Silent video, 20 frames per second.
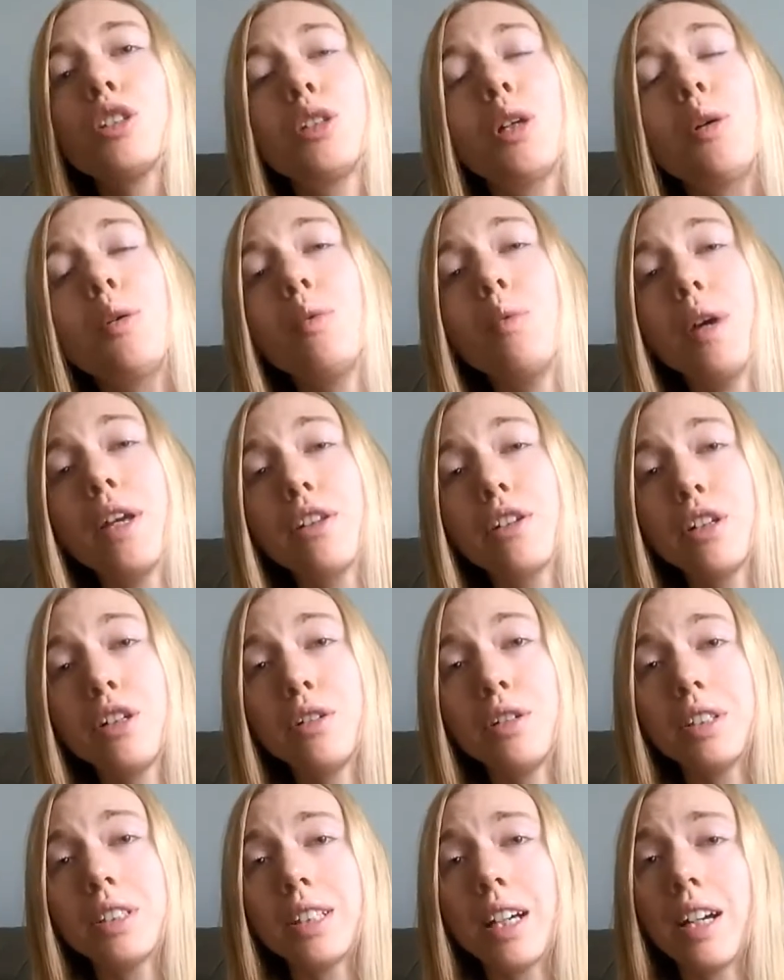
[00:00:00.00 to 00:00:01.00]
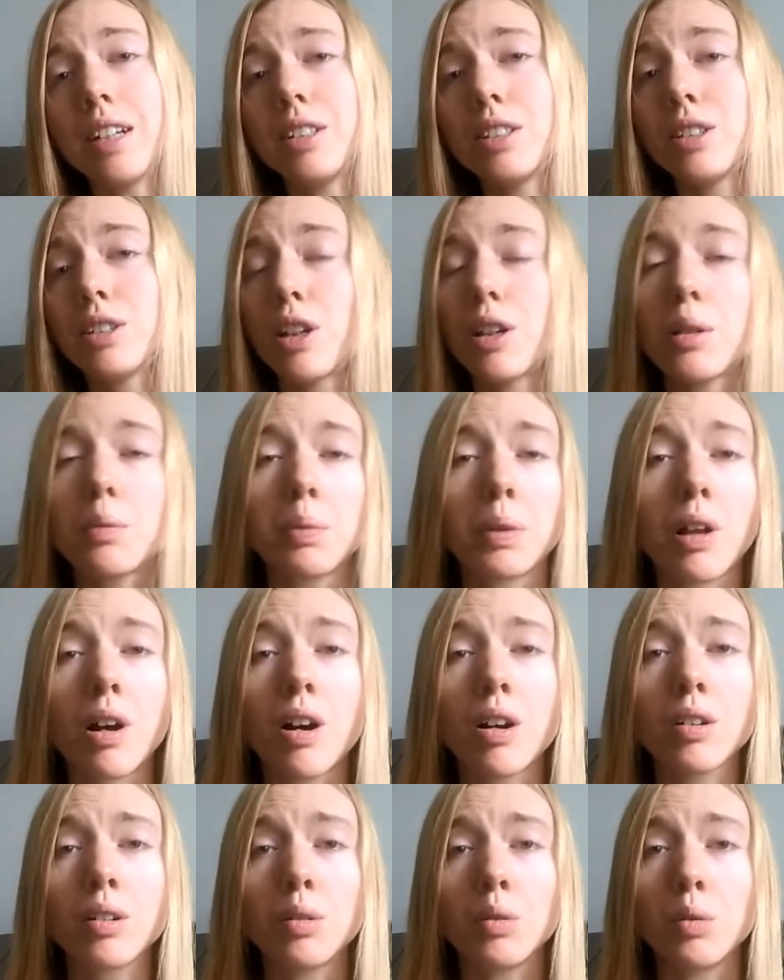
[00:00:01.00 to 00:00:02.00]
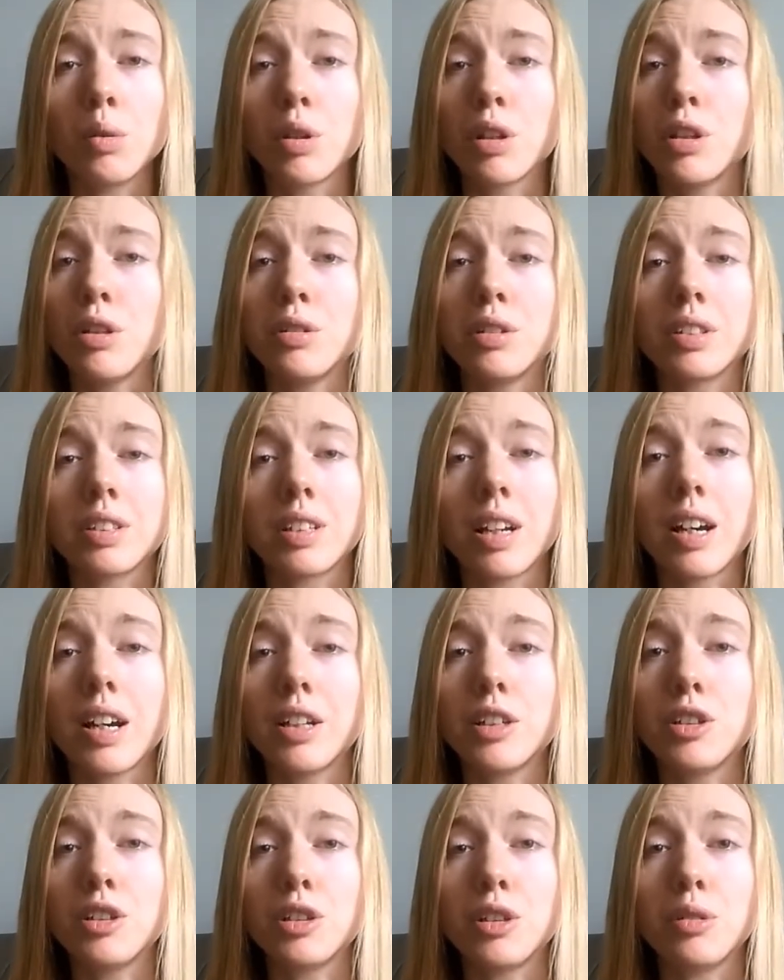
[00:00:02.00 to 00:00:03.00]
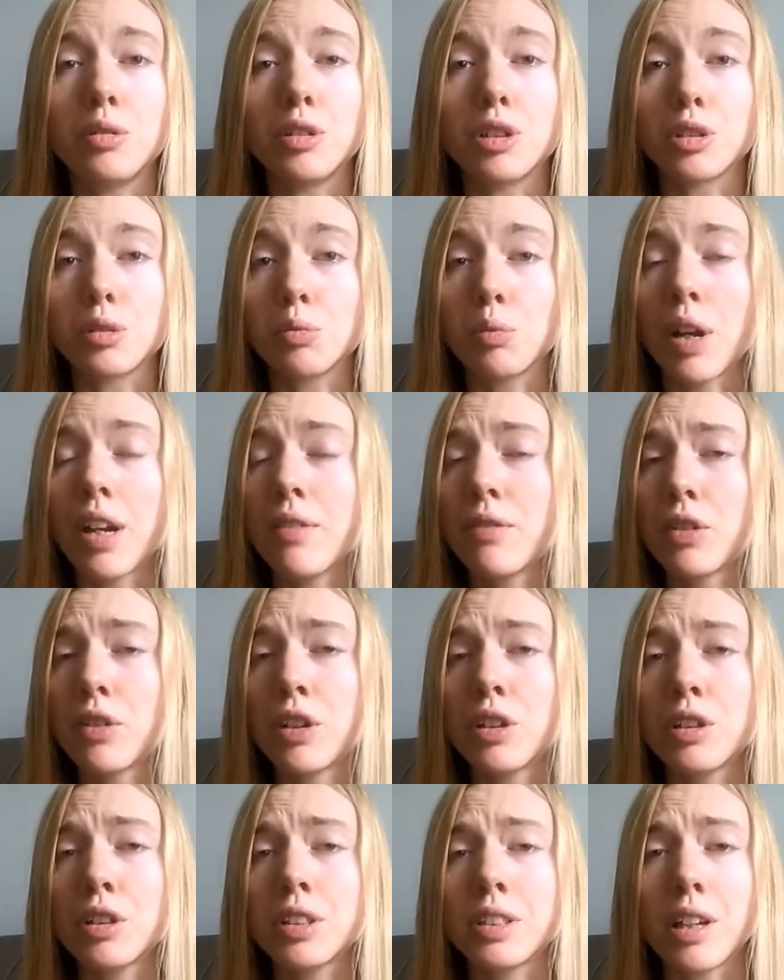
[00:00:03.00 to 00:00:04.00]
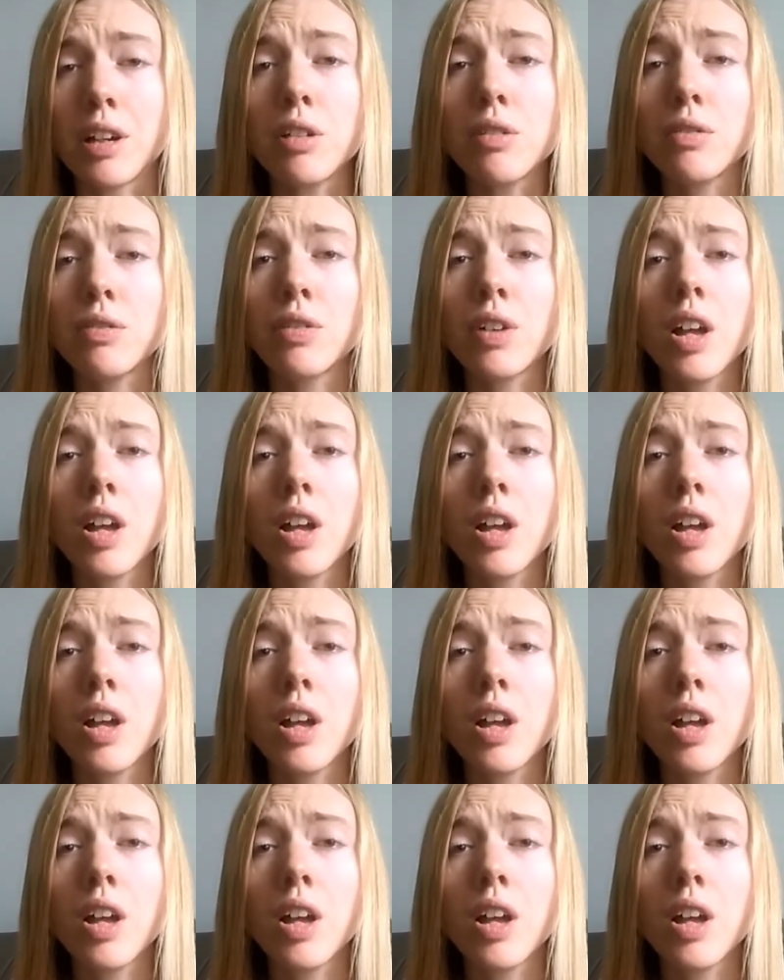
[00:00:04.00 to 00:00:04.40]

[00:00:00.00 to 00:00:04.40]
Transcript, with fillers: So whether you decide to start a blog or you decide to just write for yourself,